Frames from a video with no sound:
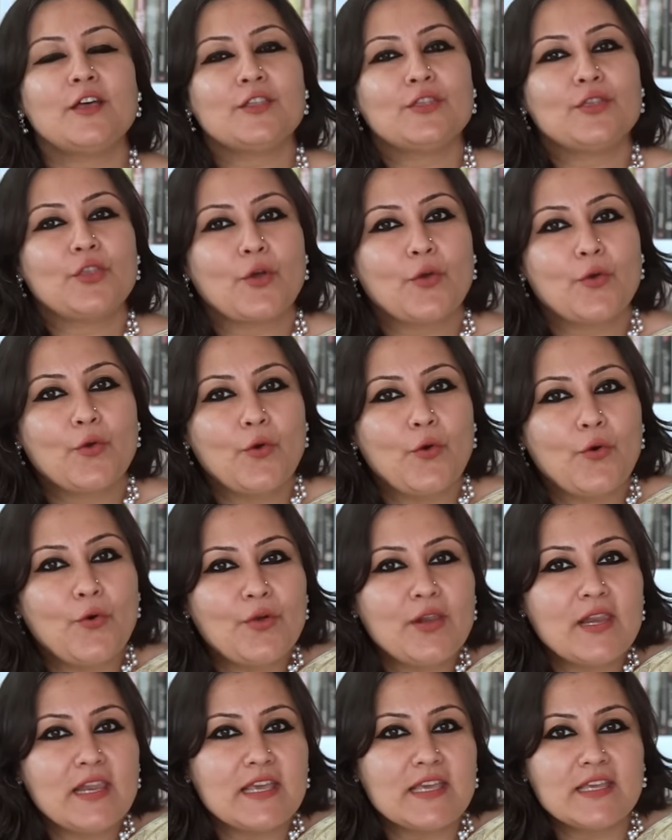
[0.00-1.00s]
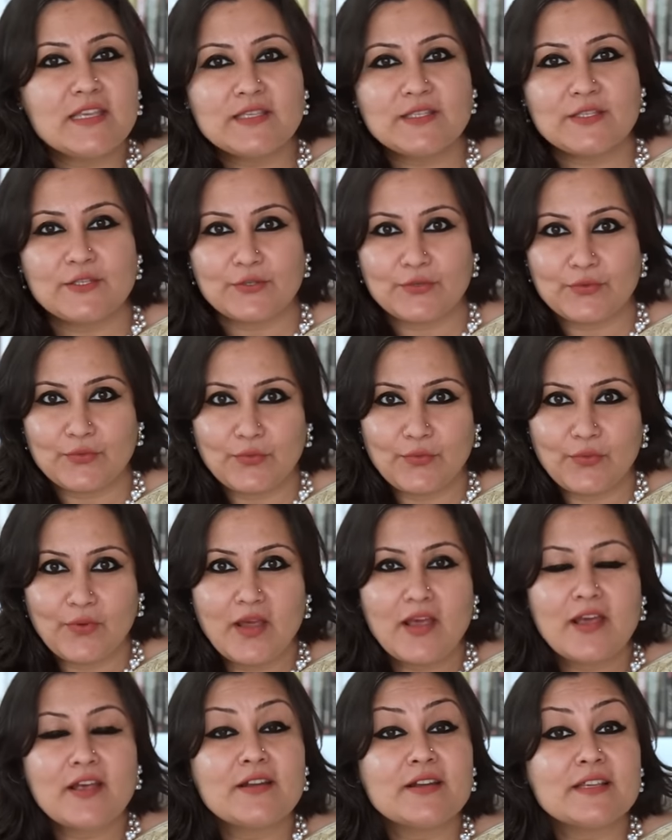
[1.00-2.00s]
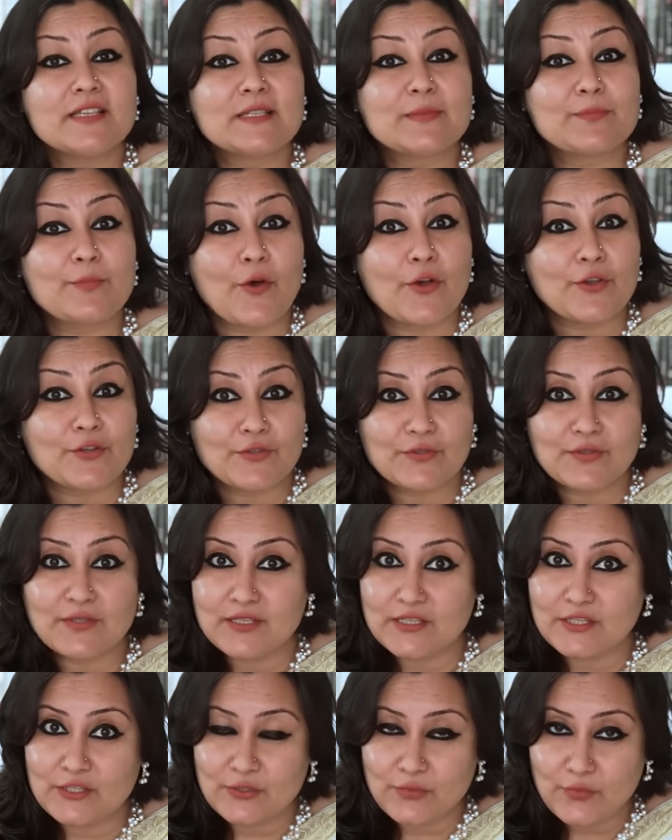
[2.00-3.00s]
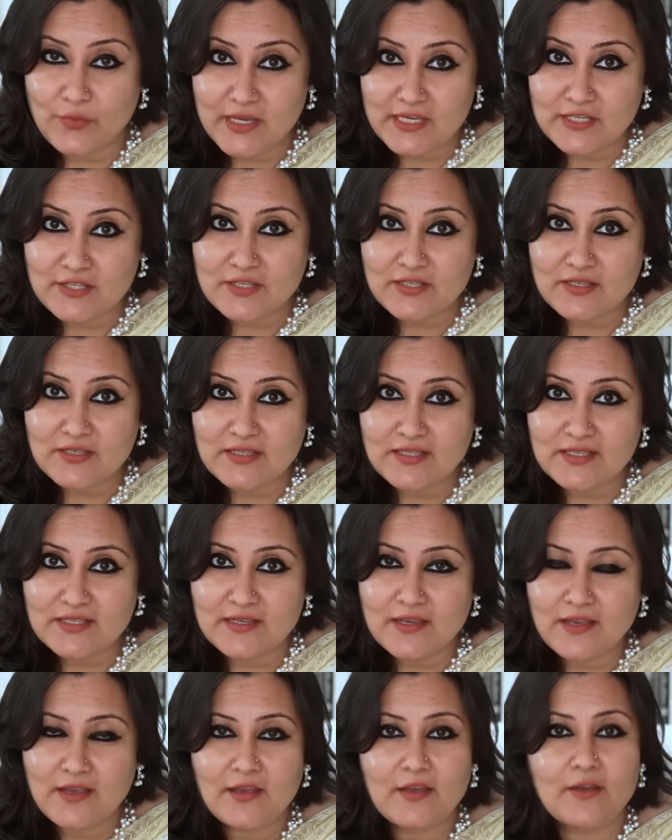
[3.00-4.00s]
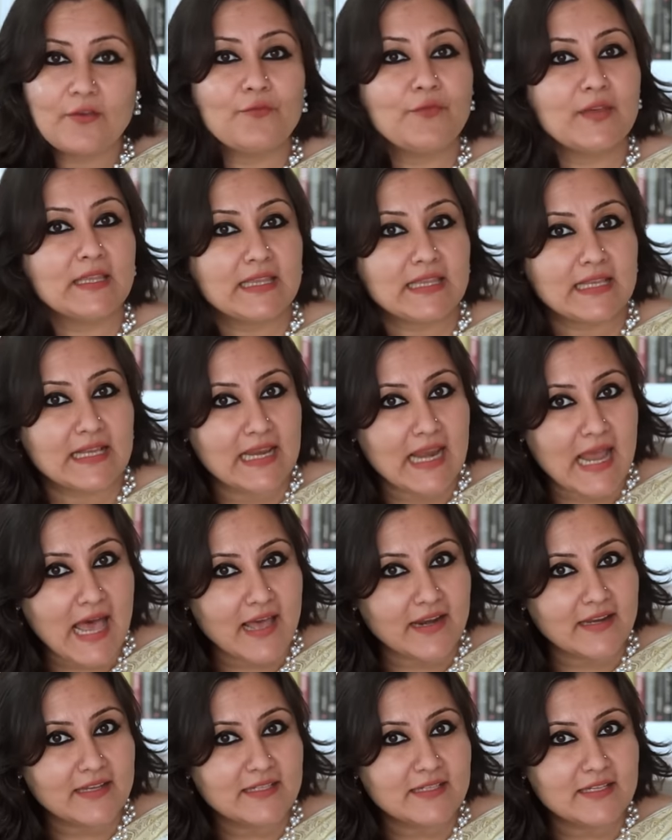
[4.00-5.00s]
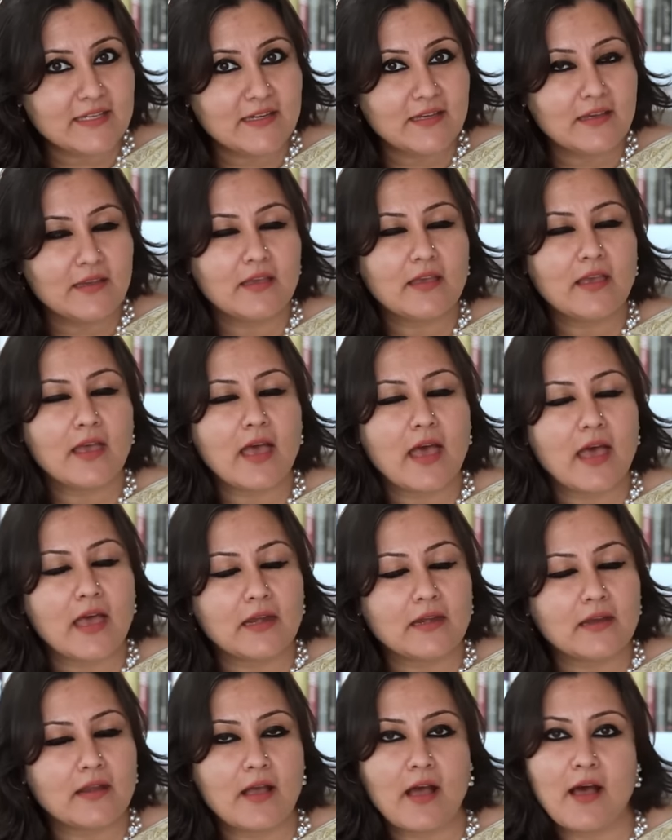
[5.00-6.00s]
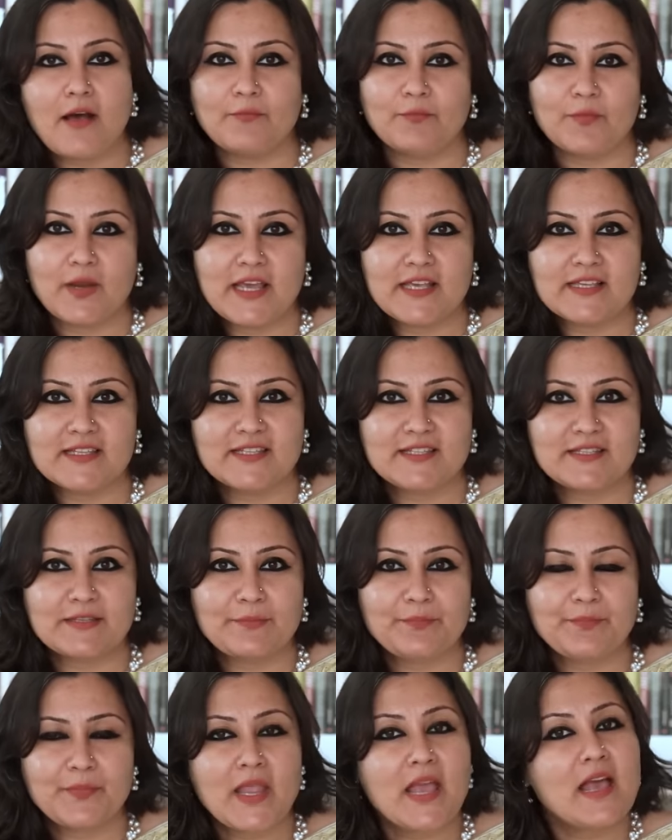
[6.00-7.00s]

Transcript: The goal is to respond to situations with clarity and calmness.